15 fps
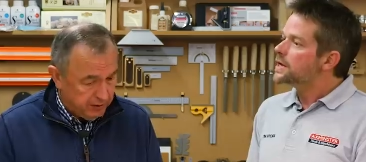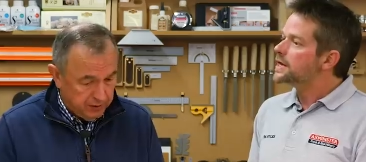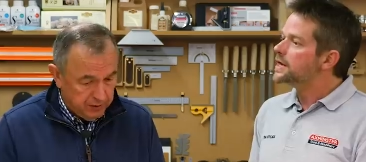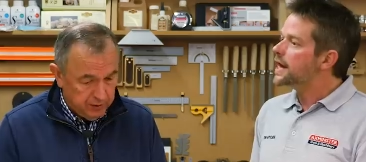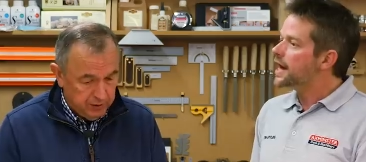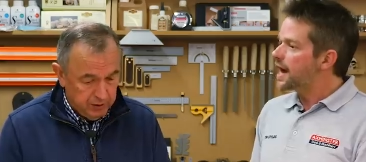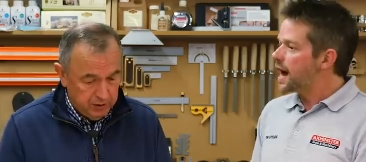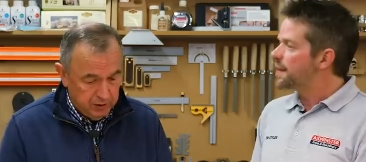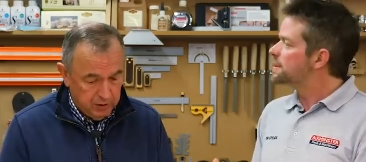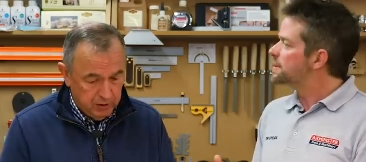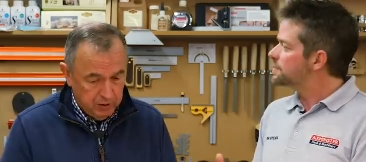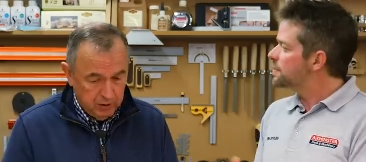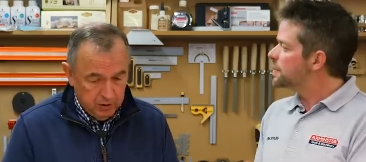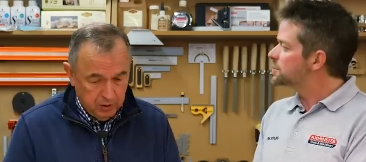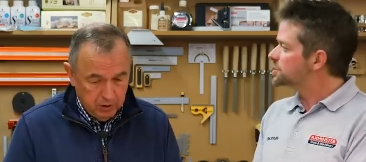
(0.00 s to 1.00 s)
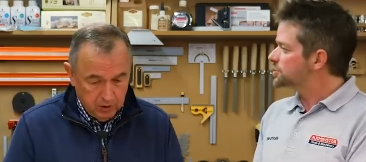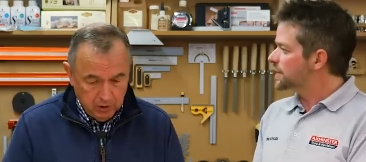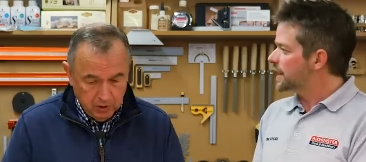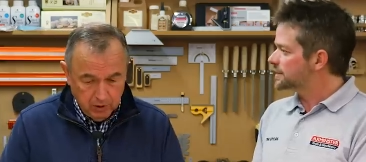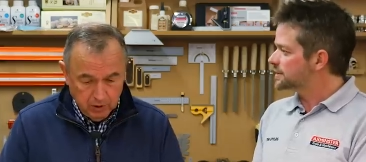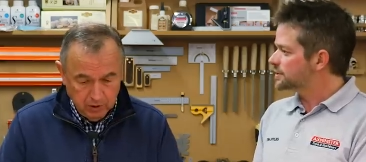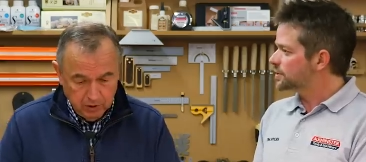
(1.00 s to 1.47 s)
Speaker 1: Yeah, I mean, most
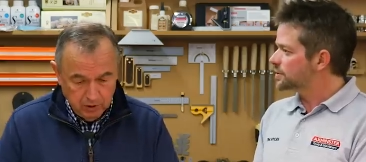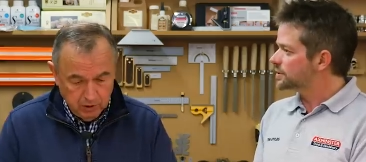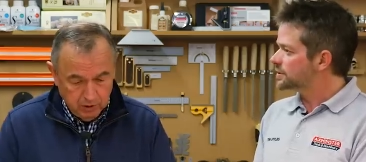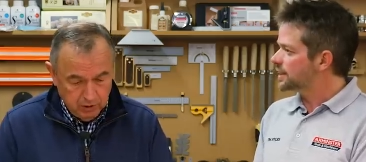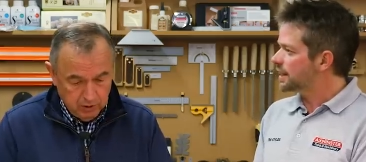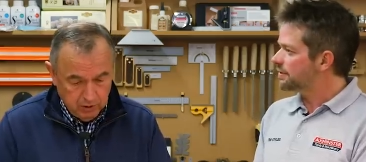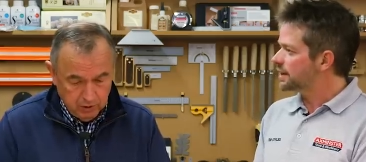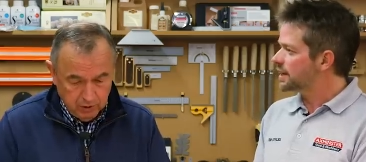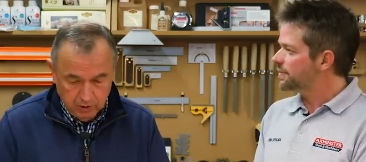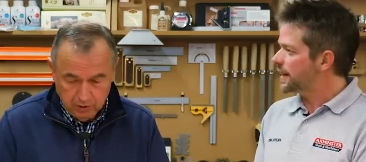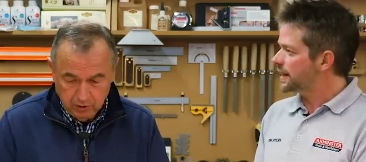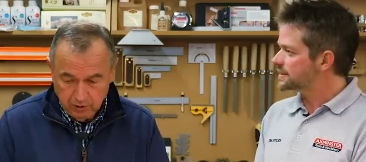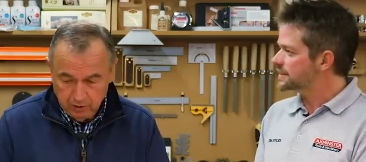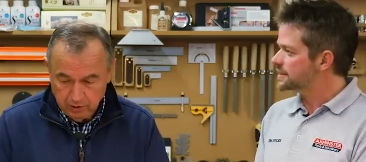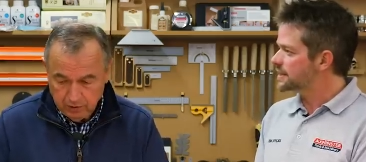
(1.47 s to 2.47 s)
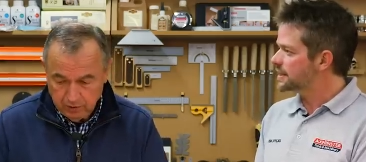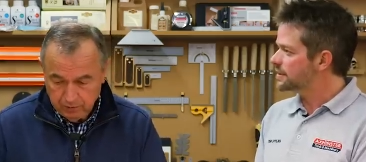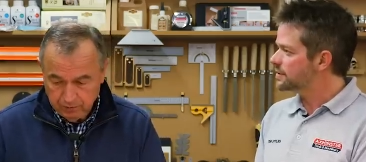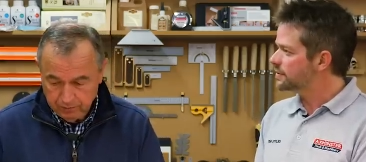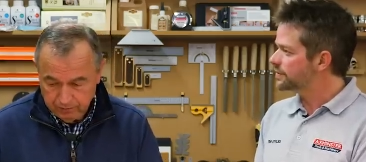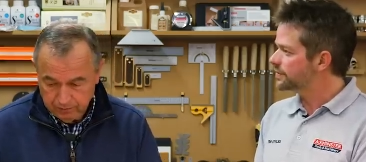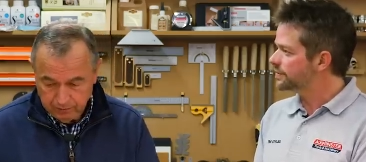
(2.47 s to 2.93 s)
track saws have a capacity
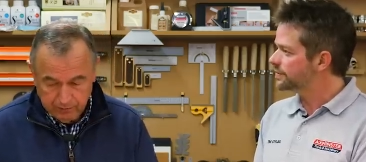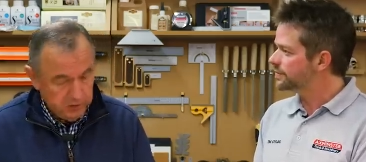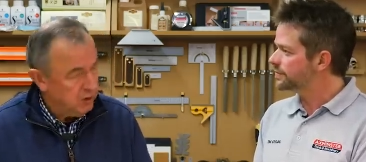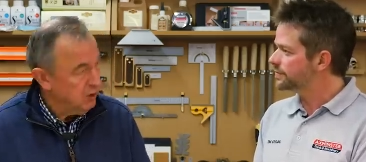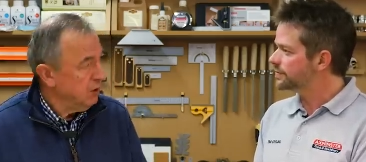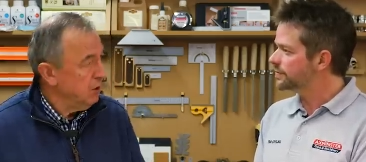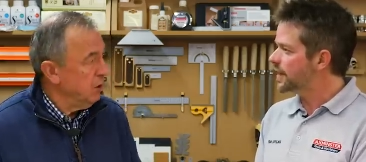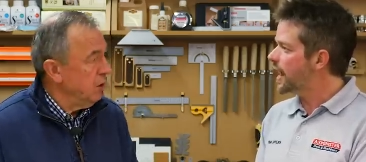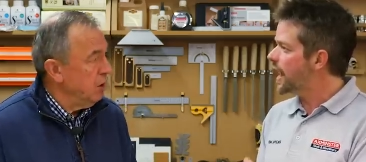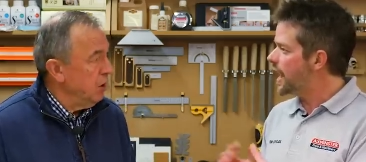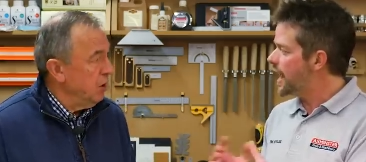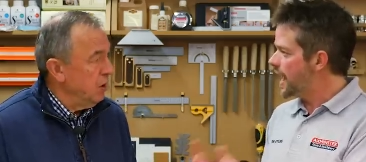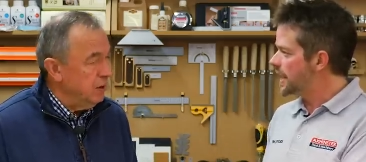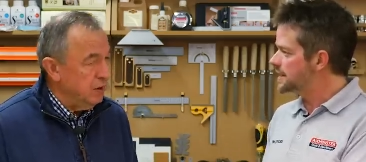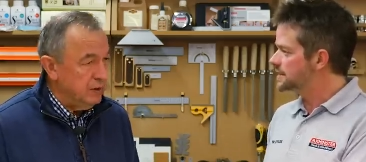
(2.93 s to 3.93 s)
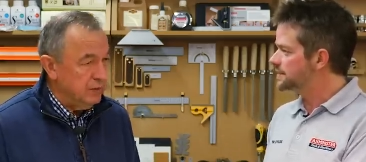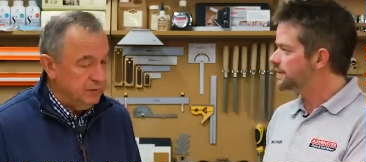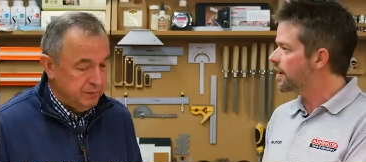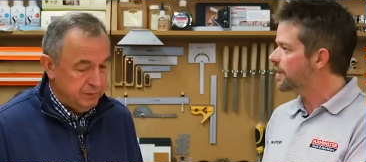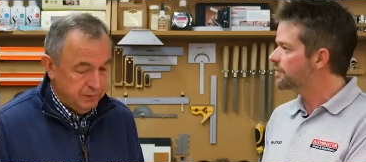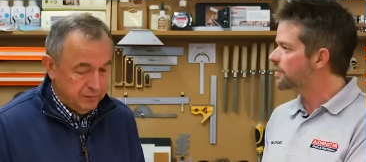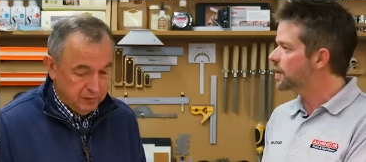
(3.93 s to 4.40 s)
of
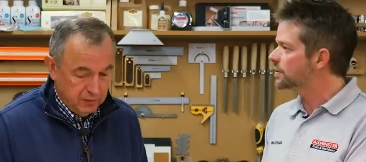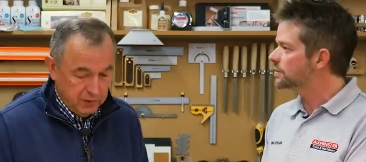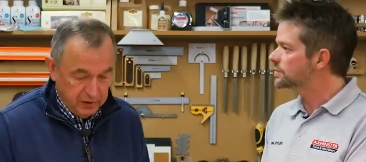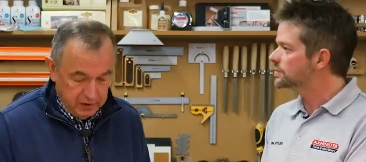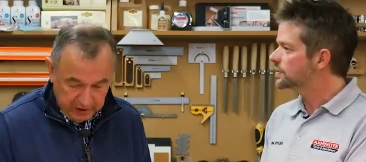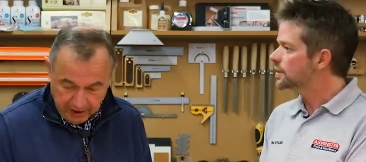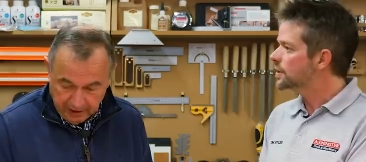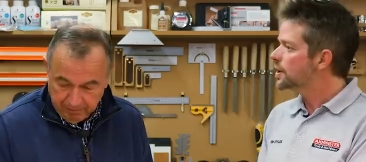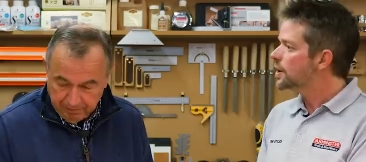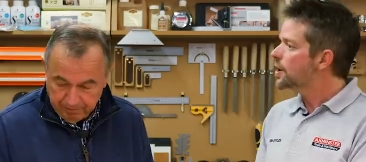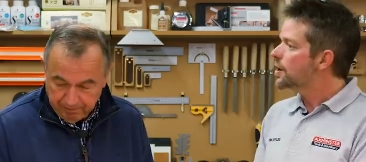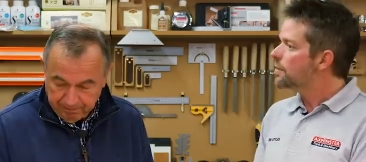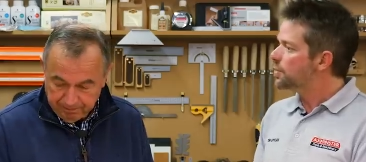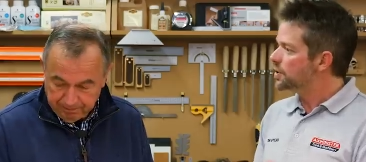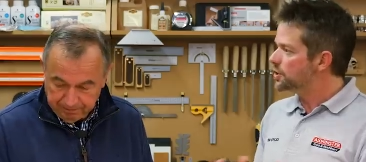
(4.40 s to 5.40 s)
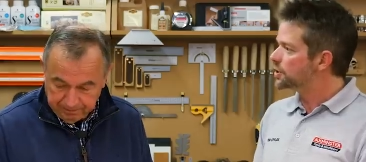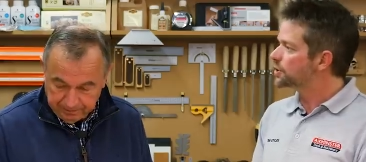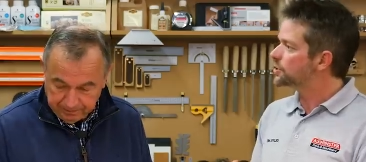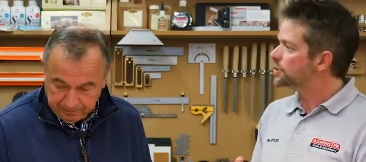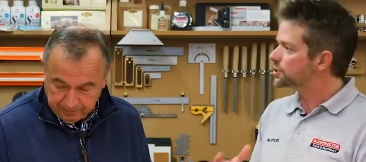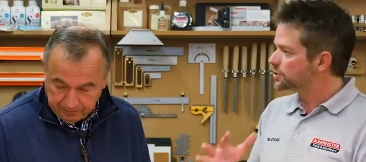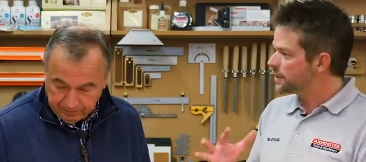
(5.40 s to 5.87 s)
eighty-five mil.
Speaker 2: Yeah.
Speaker 1: But you can
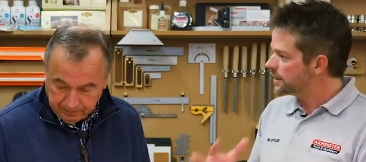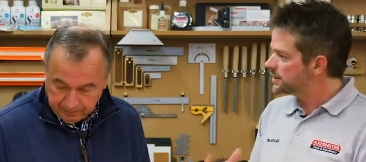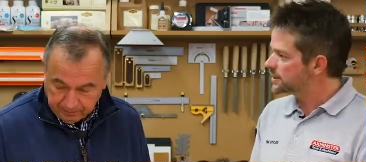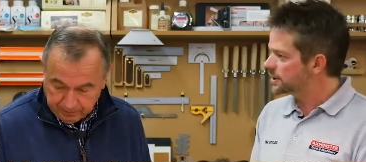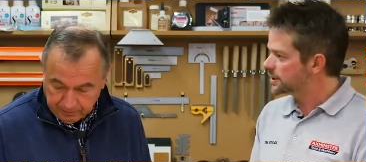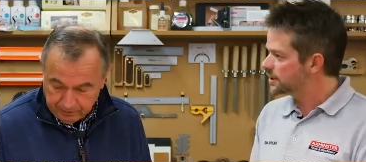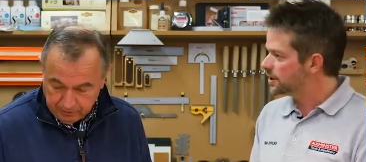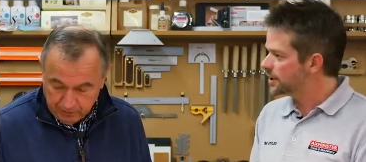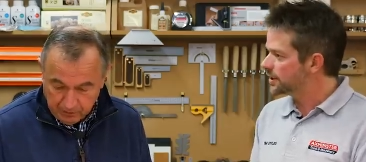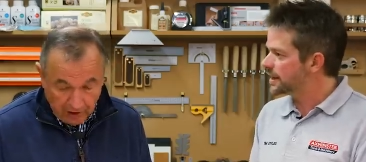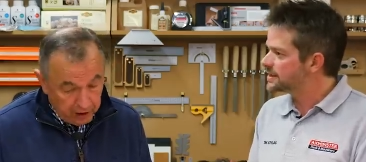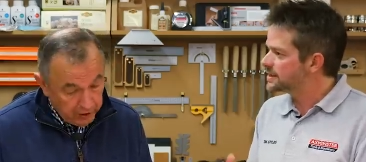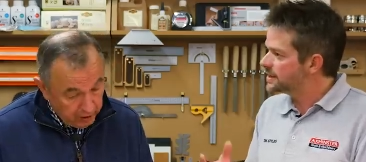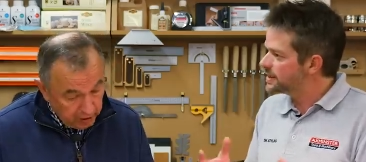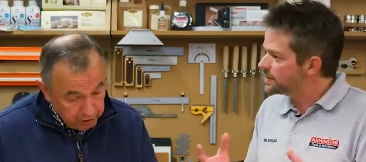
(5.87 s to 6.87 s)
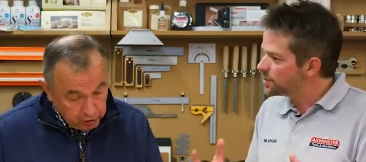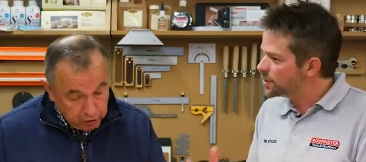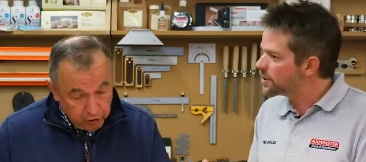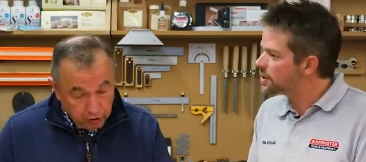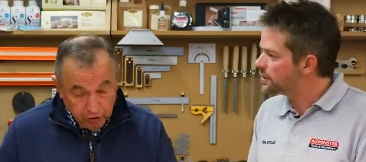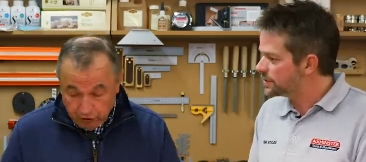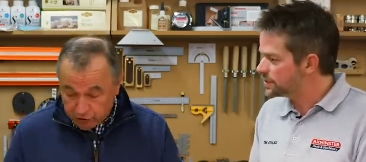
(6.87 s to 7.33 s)
do trenching,
Speaker 2: can't you? That's the
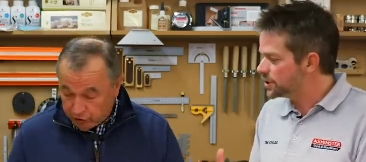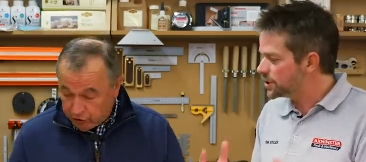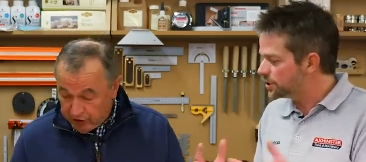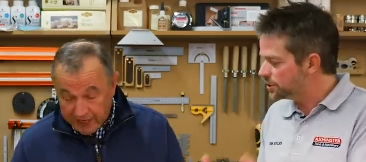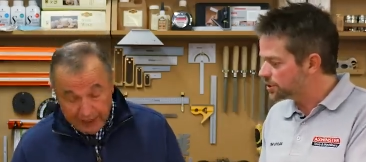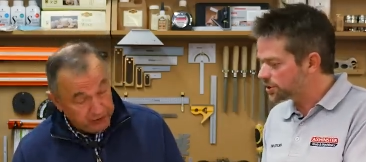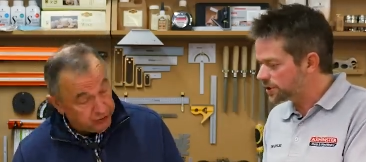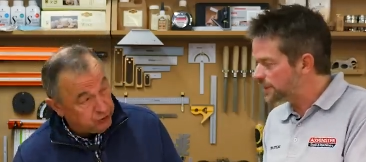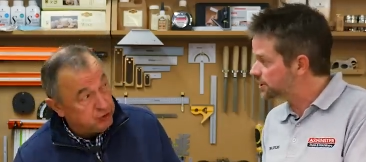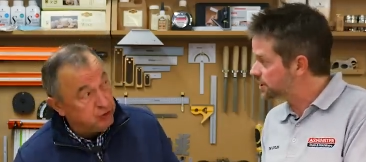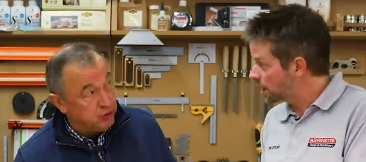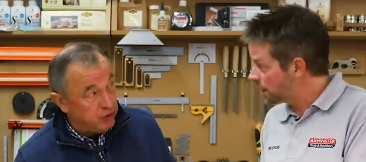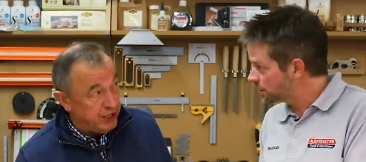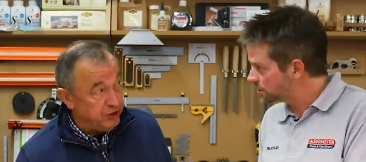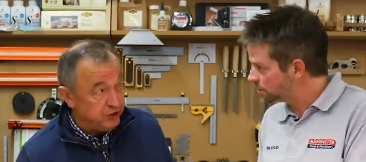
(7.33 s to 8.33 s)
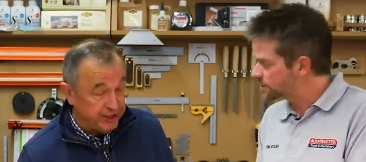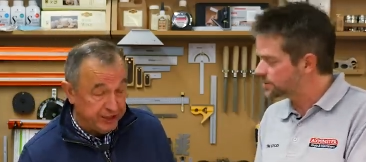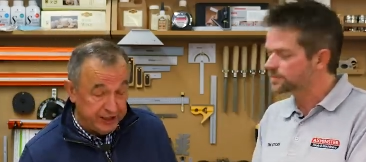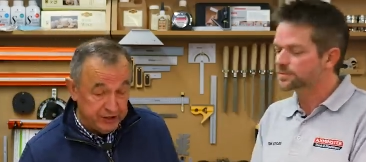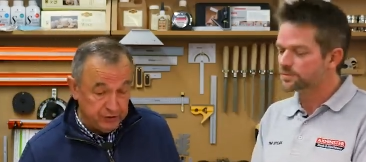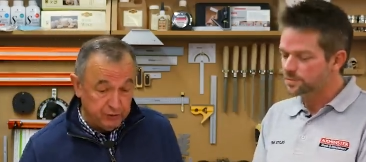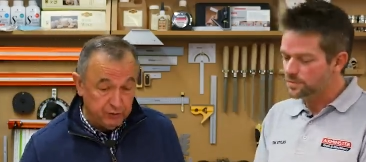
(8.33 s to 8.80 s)
beauty of it, you can do now, trench cuts. Trenching
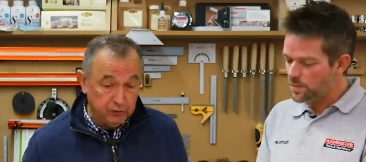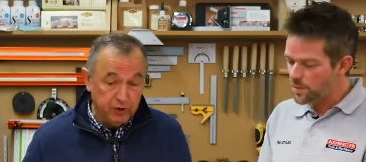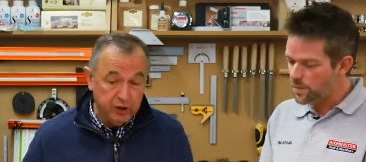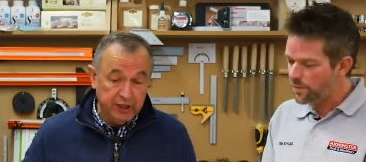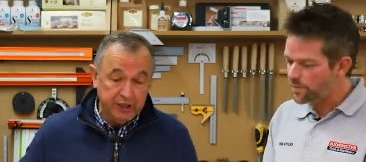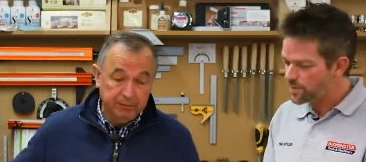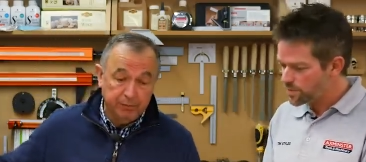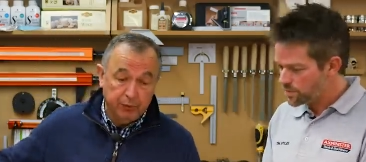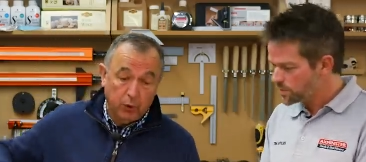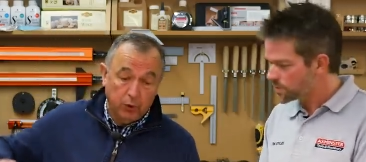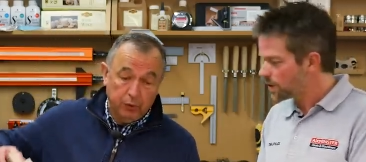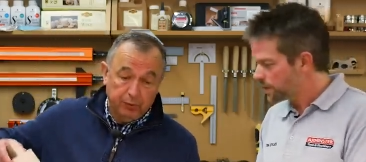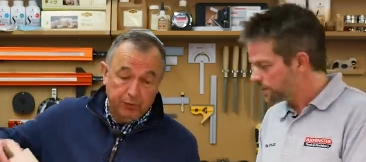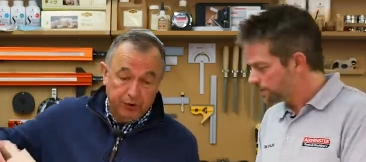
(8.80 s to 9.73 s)
is really mm. important,